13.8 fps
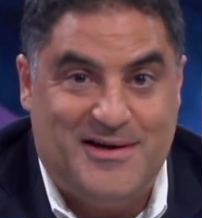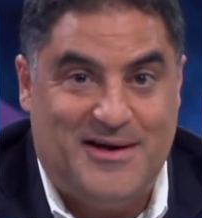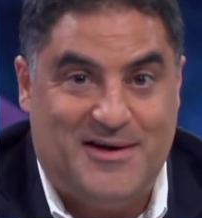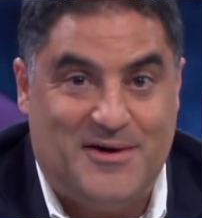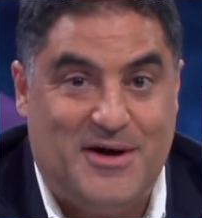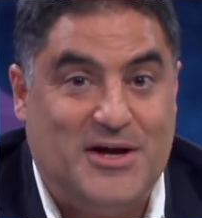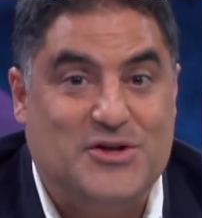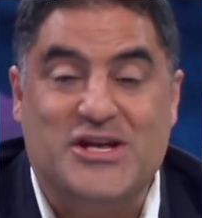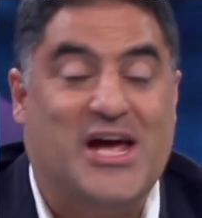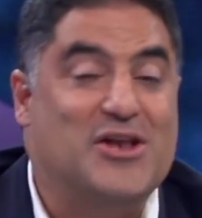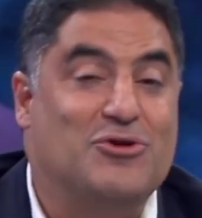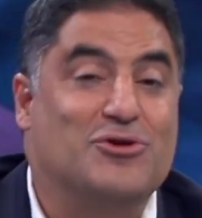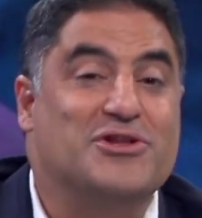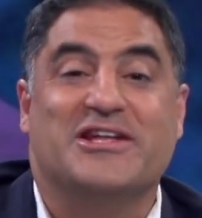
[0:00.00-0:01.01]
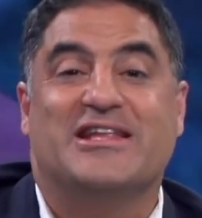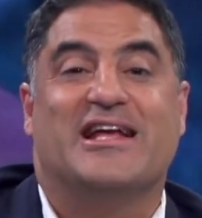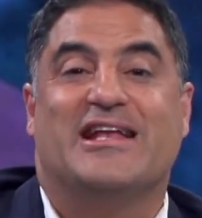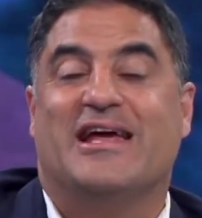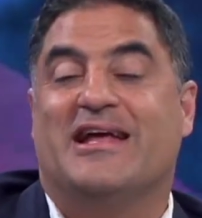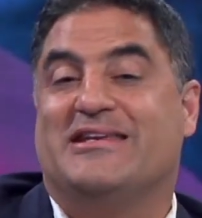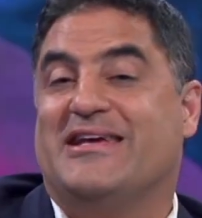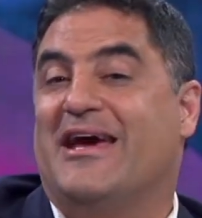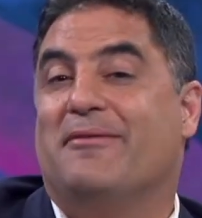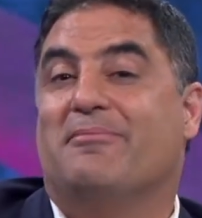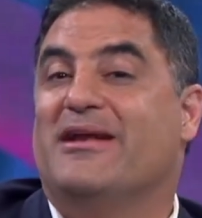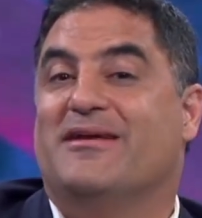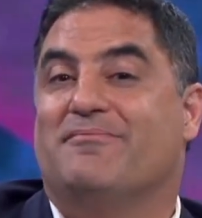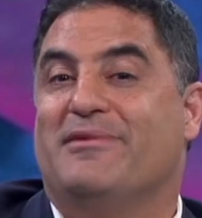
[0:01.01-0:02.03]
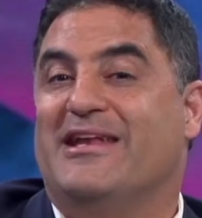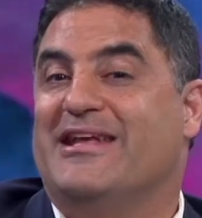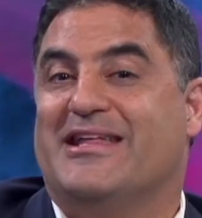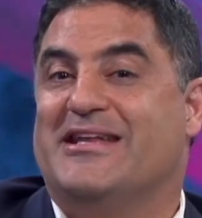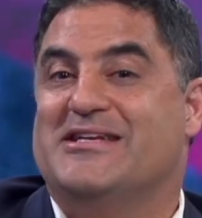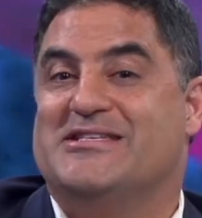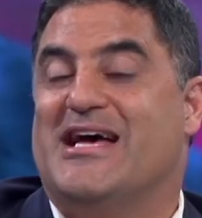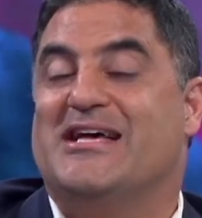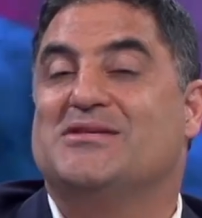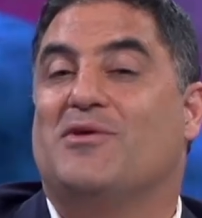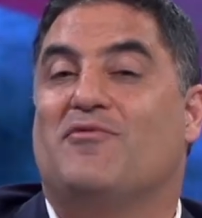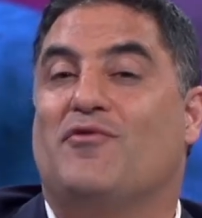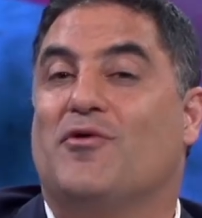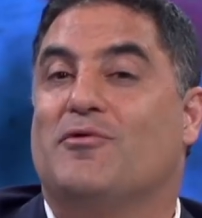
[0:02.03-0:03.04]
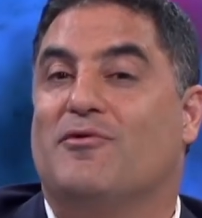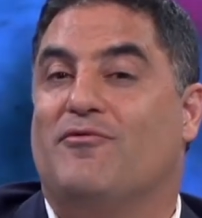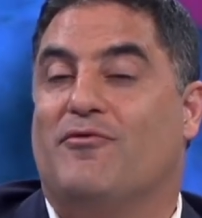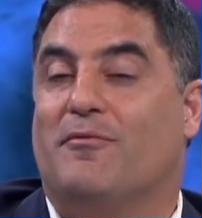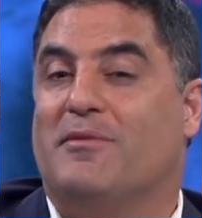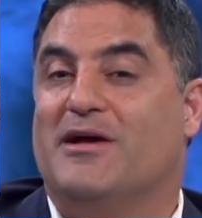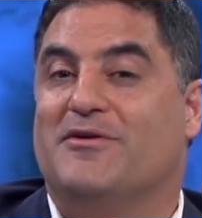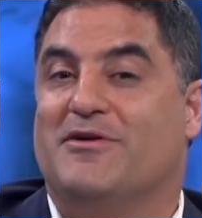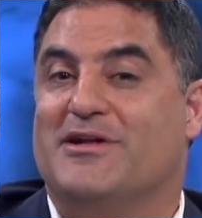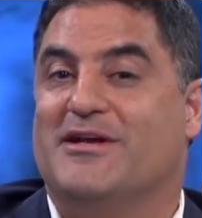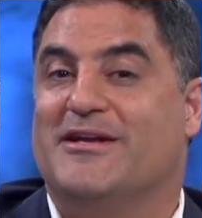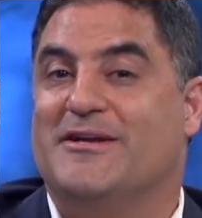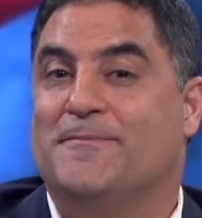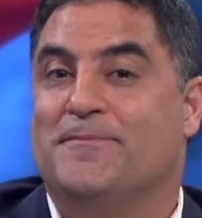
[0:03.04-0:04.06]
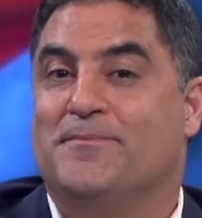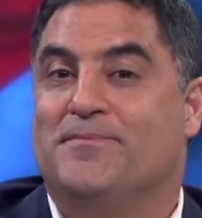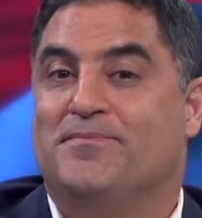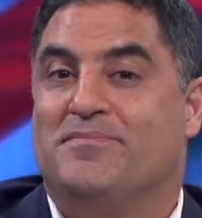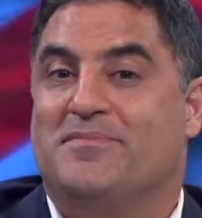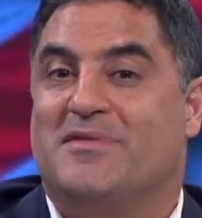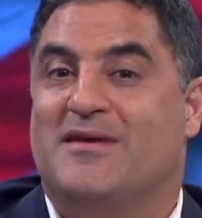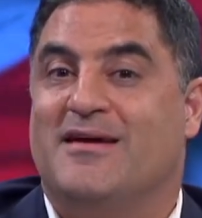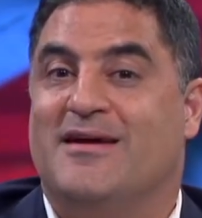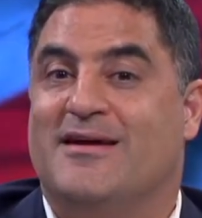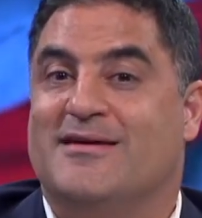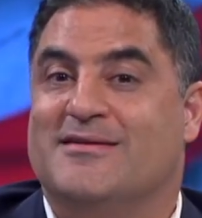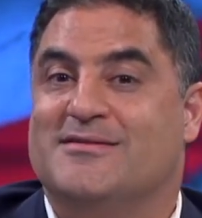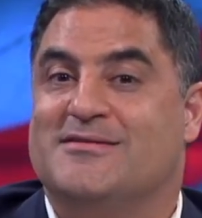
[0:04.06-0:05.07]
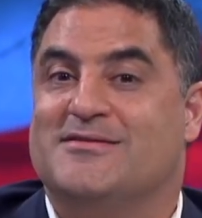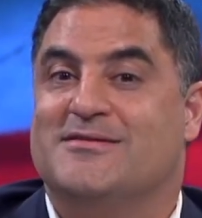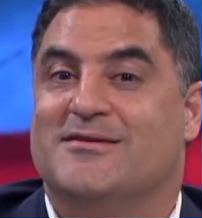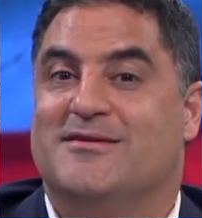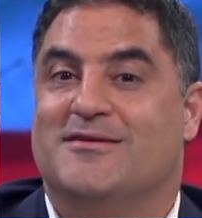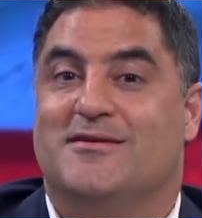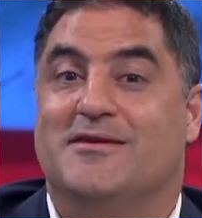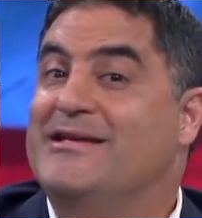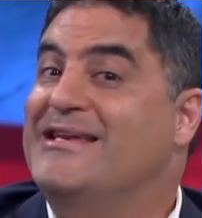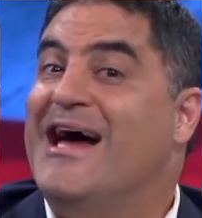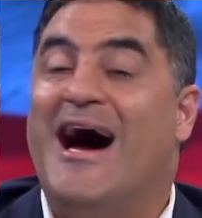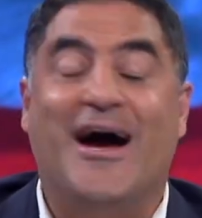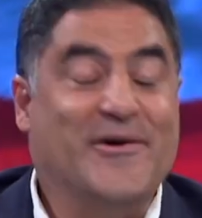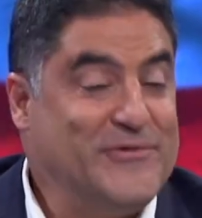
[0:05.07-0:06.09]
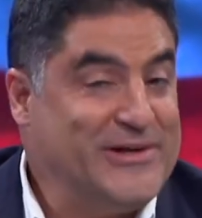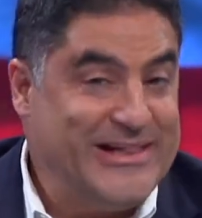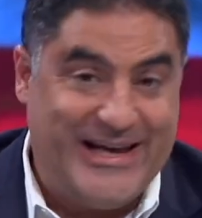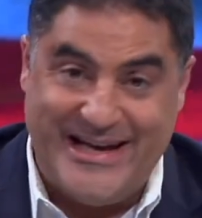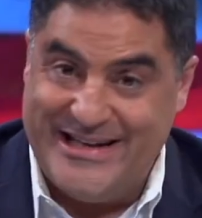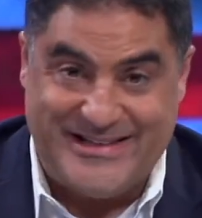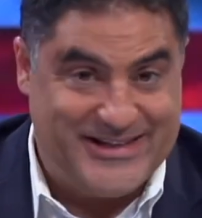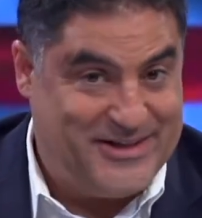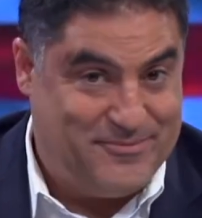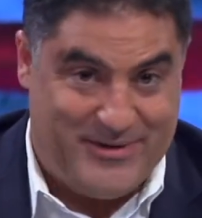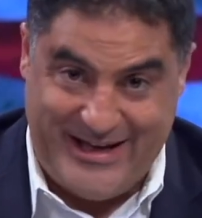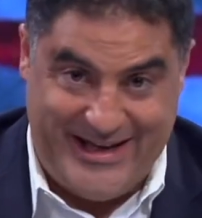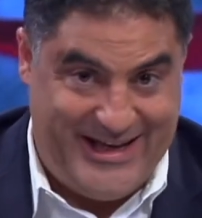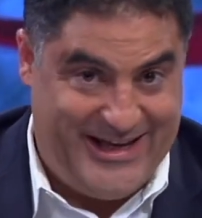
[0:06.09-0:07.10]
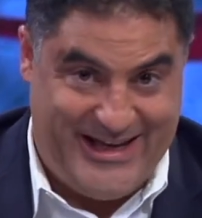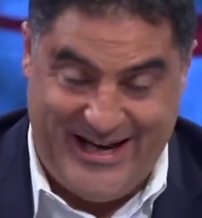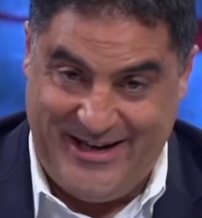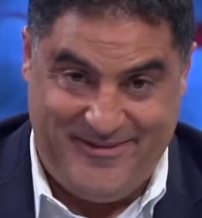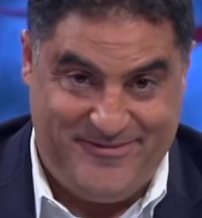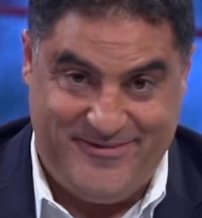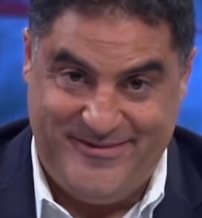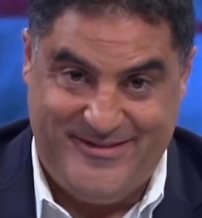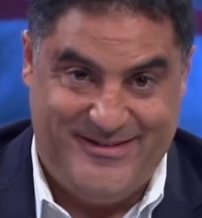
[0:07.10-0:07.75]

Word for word: Uh, and you think that that 10 minute meeting that he's asking for from Hillary Clinton is not related to the money he gave?